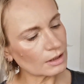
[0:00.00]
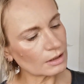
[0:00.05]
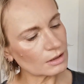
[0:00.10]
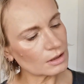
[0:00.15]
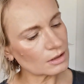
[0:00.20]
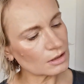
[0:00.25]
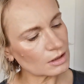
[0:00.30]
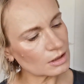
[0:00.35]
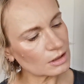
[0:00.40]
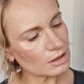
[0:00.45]

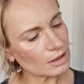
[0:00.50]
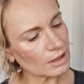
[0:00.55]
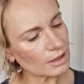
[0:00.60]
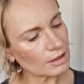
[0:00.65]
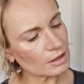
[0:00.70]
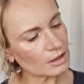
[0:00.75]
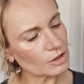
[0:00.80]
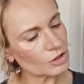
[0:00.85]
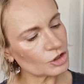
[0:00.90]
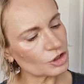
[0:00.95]
This is
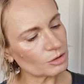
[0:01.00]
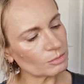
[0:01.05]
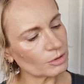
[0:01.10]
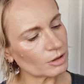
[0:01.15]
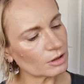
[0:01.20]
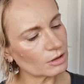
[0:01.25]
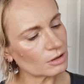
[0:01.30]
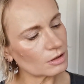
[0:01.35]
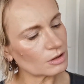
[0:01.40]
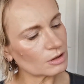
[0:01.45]
slightly
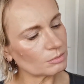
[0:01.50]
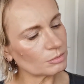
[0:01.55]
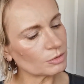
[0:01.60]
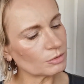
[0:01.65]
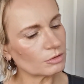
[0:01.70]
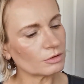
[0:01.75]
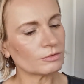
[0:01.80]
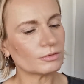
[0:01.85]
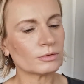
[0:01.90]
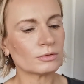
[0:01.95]
shimmery. This is
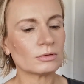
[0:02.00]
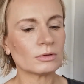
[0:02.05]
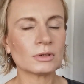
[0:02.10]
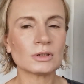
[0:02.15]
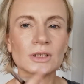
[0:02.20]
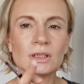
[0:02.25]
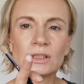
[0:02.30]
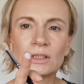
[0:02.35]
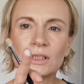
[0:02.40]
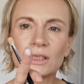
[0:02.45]
beautiful.
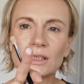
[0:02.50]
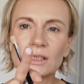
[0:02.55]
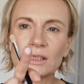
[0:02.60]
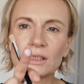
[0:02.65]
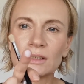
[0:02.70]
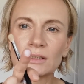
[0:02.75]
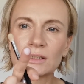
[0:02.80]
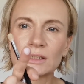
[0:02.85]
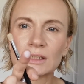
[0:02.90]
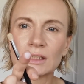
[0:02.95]
There's like
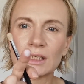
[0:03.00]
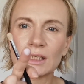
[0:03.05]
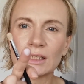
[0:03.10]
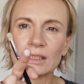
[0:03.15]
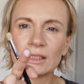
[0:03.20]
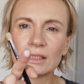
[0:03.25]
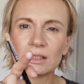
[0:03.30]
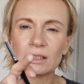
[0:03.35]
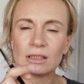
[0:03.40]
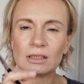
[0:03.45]
a
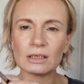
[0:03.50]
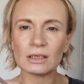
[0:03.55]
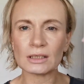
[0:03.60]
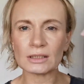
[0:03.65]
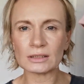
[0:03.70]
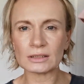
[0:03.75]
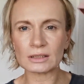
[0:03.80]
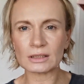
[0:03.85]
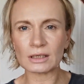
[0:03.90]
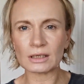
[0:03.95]
slightly
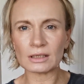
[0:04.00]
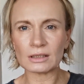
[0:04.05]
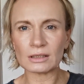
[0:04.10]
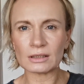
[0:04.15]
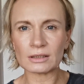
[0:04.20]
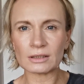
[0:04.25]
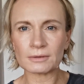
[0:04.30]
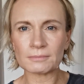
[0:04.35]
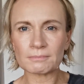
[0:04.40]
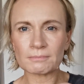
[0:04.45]
light
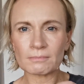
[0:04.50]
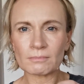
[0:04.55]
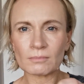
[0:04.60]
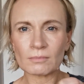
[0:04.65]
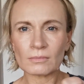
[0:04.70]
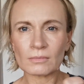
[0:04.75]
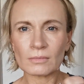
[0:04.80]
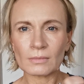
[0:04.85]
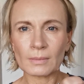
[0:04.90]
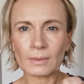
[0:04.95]
color,
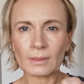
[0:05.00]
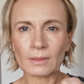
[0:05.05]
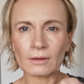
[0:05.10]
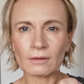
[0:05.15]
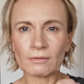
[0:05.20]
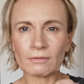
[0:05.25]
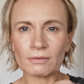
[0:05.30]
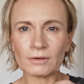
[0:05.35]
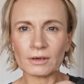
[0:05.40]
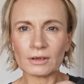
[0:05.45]

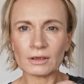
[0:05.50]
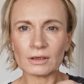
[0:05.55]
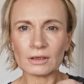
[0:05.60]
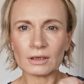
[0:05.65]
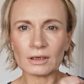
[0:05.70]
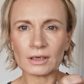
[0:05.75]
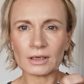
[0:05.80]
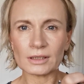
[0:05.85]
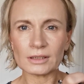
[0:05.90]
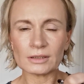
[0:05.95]
very
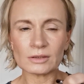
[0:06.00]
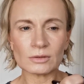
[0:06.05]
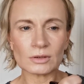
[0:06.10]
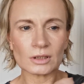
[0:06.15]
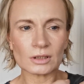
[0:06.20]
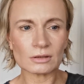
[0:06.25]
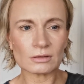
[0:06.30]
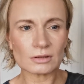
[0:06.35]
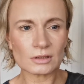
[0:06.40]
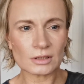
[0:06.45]
light. You
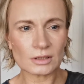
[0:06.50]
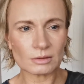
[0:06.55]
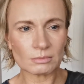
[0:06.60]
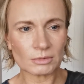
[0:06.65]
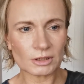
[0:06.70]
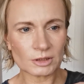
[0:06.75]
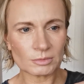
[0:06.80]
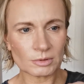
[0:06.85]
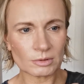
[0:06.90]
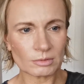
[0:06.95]
cannot see
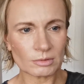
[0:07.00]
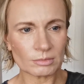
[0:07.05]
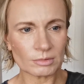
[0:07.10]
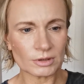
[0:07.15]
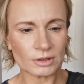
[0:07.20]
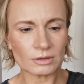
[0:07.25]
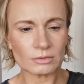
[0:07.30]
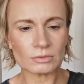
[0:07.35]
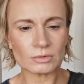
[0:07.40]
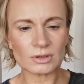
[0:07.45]
much
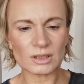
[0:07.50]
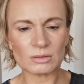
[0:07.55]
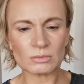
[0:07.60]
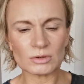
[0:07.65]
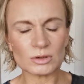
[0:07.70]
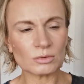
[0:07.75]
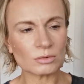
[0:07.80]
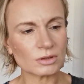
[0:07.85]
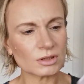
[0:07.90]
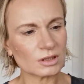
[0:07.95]
probably. I
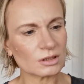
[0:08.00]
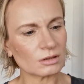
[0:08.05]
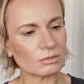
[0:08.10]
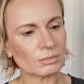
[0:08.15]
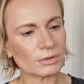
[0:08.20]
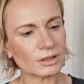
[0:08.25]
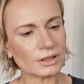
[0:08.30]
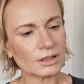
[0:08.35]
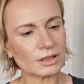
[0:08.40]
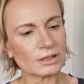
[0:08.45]
will use this on
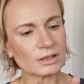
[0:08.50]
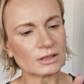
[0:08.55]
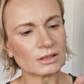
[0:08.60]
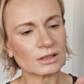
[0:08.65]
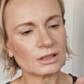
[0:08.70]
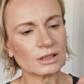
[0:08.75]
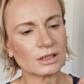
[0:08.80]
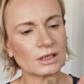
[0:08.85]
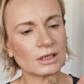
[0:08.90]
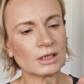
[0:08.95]
my eyes.
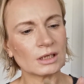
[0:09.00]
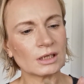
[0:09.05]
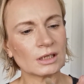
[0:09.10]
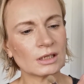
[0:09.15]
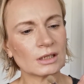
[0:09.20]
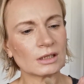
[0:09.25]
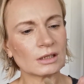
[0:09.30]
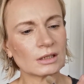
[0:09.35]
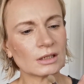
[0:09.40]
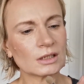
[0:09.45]

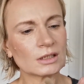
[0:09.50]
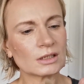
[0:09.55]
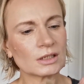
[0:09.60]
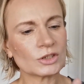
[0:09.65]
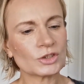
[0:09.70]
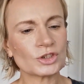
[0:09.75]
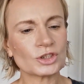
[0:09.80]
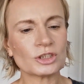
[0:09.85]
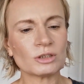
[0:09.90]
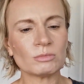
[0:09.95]
This
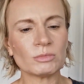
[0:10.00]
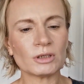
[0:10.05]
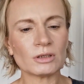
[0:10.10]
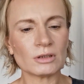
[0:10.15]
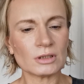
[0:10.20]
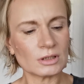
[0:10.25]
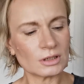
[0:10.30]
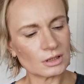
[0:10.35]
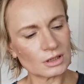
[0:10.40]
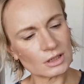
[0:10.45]
is
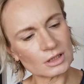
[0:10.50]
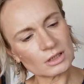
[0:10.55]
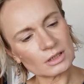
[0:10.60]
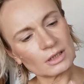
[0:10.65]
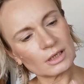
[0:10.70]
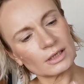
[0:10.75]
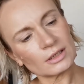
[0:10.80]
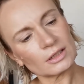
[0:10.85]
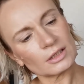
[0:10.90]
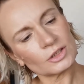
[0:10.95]
shimmery. This is
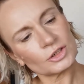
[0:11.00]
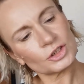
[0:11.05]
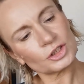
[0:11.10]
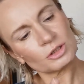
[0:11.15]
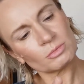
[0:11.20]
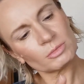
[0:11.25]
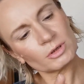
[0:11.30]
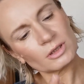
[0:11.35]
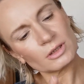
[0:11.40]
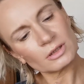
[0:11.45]
slightly
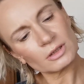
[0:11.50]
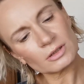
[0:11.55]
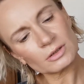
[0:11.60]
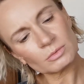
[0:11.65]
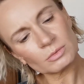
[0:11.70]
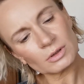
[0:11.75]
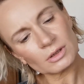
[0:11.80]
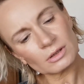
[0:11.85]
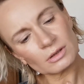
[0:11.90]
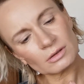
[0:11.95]
shimmery as
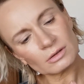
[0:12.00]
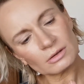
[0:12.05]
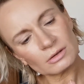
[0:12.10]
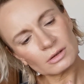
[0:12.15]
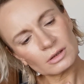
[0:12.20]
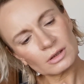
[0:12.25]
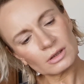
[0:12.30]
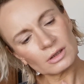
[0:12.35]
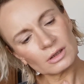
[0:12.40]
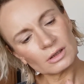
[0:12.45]
well.
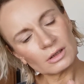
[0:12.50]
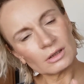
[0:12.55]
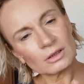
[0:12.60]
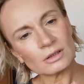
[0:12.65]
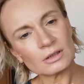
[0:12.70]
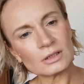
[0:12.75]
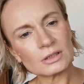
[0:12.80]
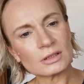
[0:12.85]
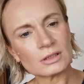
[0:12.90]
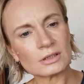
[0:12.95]

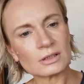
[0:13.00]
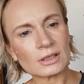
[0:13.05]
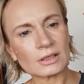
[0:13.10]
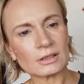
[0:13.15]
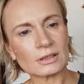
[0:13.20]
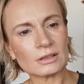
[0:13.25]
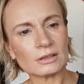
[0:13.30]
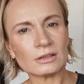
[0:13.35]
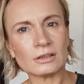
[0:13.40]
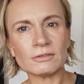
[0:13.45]
This is
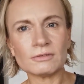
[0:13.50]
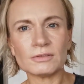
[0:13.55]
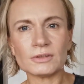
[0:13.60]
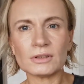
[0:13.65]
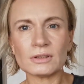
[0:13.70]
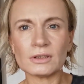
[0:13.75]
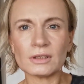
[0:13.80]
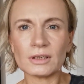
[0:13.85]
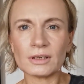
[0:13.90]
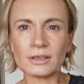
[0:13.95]
underneath
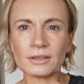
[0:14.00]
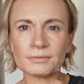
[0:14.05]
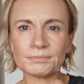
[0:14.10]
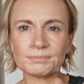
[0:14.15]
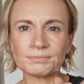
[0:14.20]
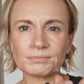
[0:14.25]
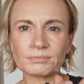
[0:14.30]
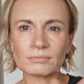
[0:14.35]
in there.